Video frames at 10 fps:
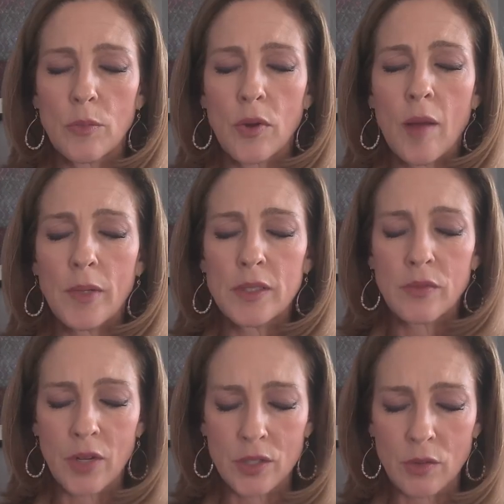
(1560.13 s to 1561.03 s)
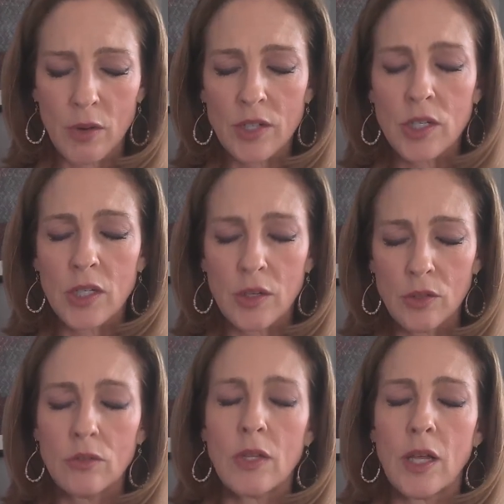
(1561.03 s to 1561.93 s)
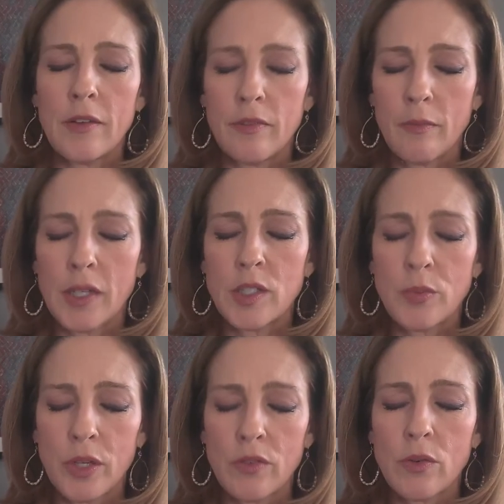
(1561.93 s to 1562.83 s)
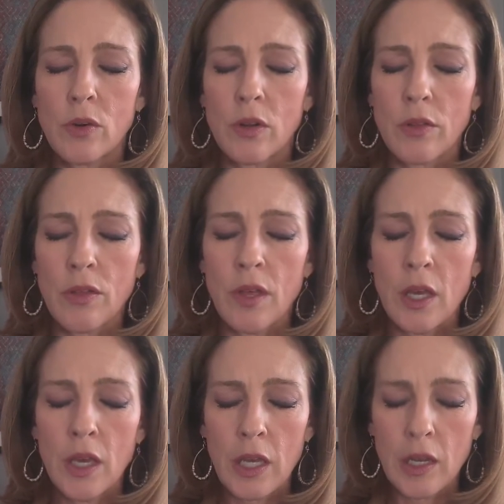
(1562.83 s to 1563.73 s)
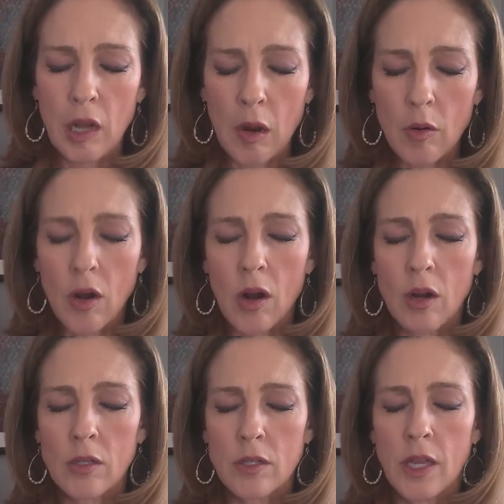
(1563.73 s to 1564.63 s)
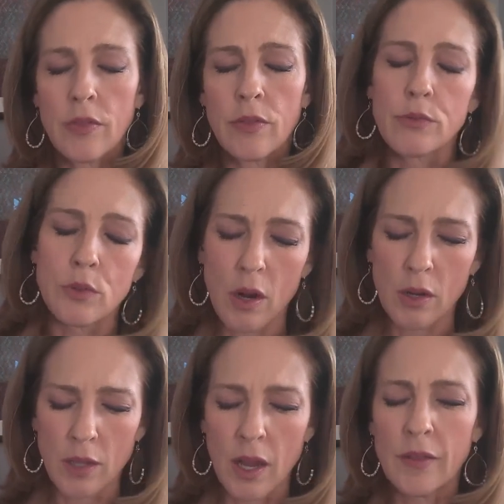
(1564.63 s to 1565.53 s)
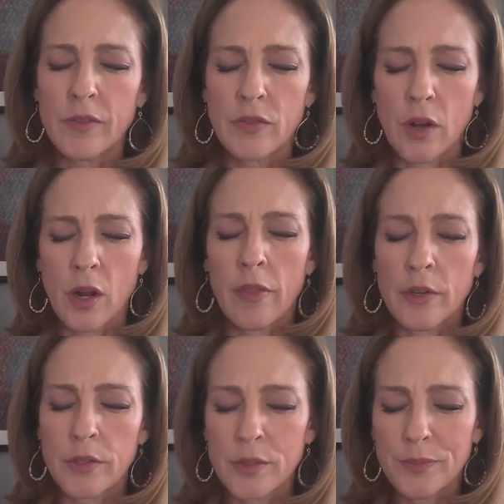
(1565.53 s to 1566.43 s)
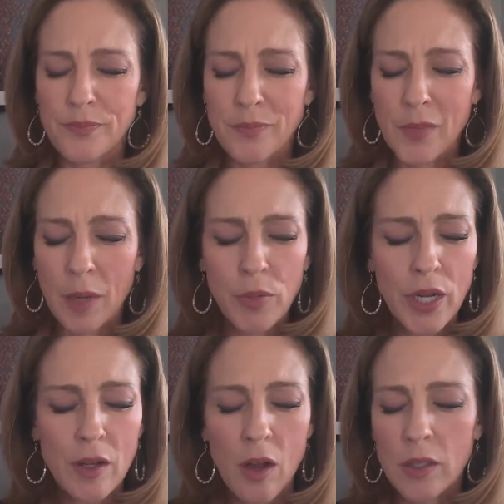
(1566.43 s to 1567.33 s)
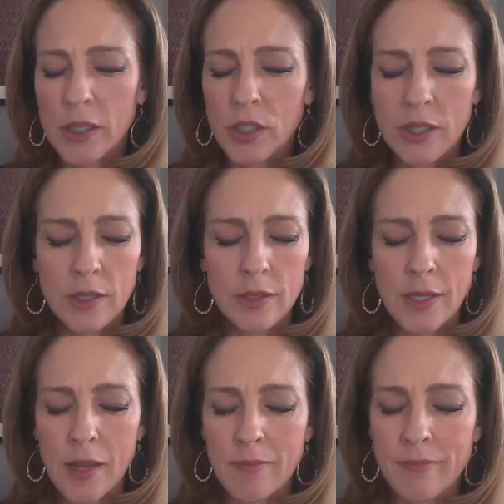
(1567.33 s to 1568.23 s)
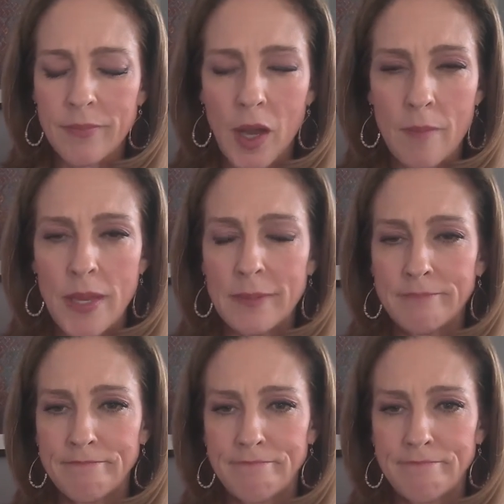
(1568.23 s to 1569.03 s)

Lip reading: promise of resurrection and new life might spring forth in our hearts and through our lives for others. I pray it all in Jesus' name. Amen.